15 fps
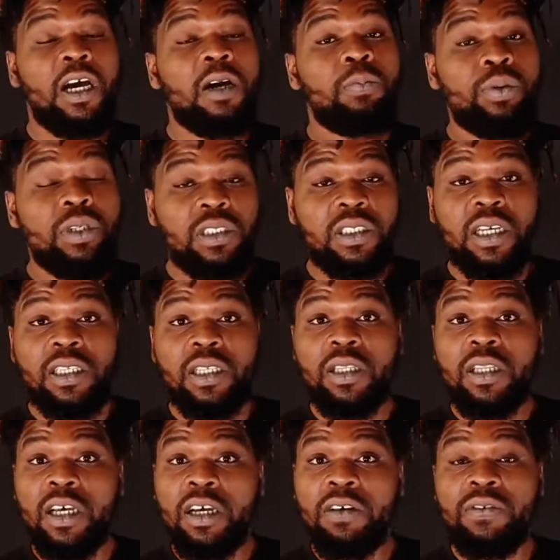I appreciate the
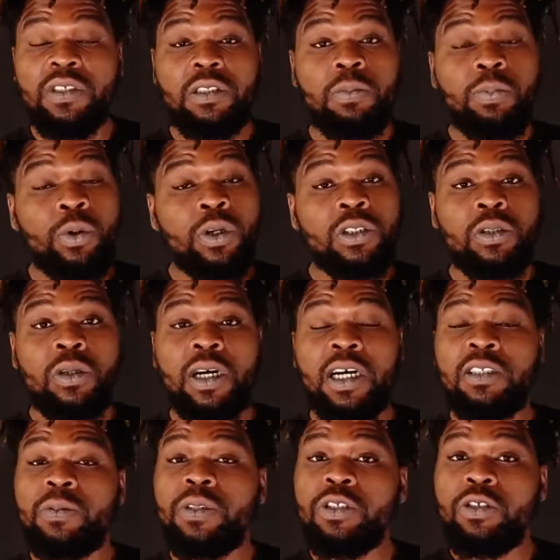love and support you
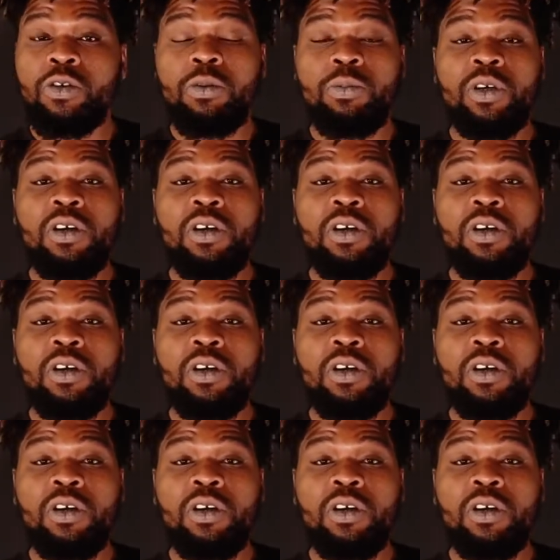guys been showing